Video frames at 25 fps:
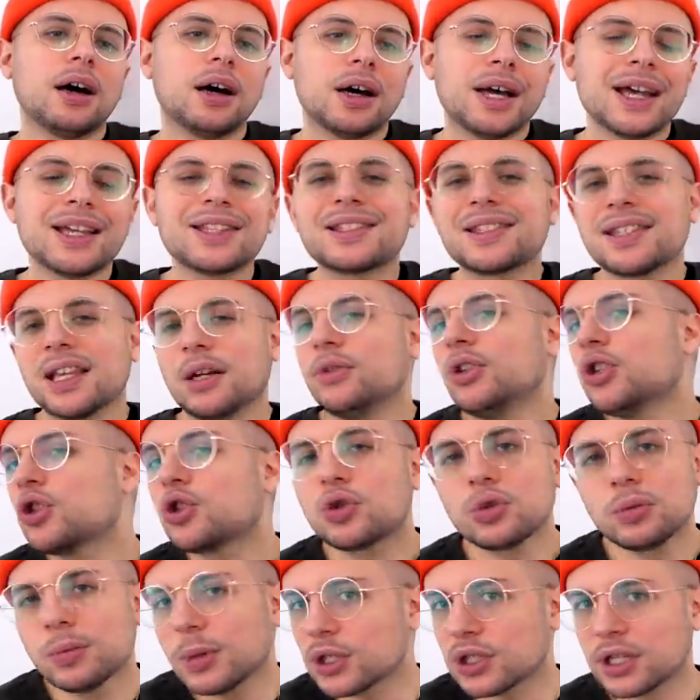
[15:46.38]
It sounded
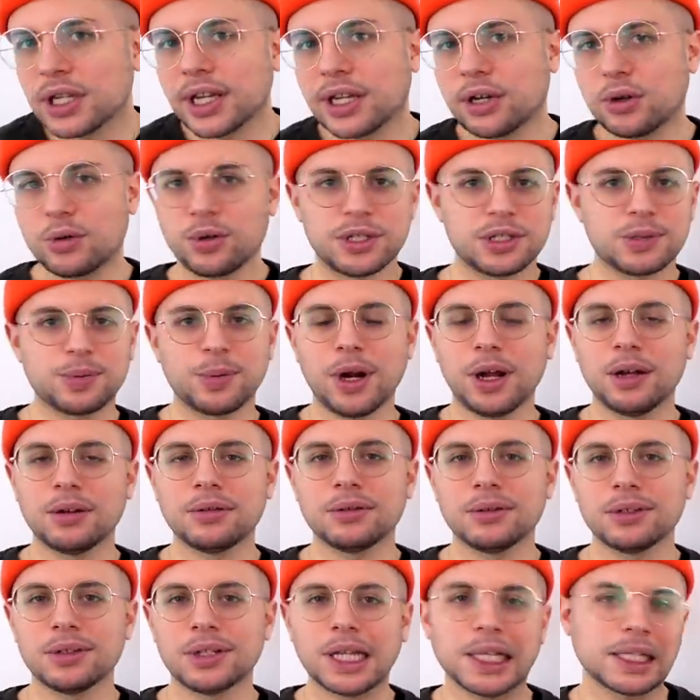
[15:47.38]
too much like Chris Brown.
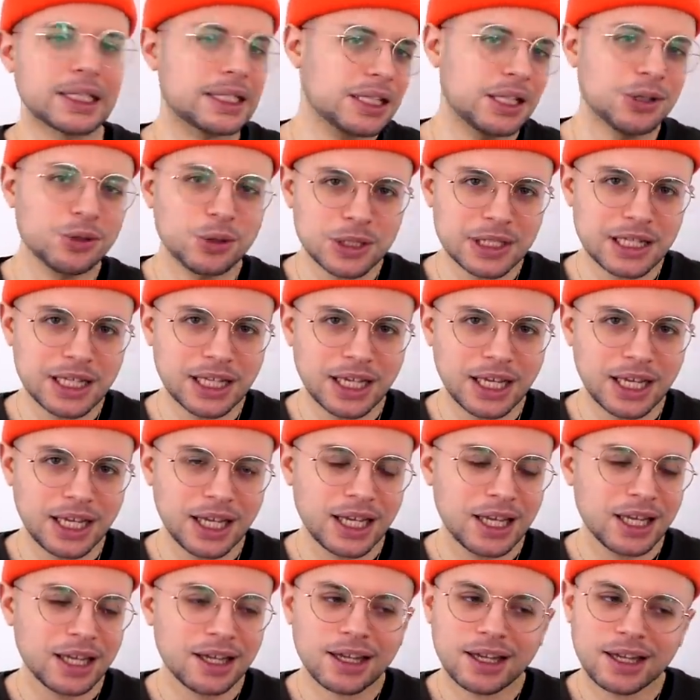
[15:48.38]
Like, seriously,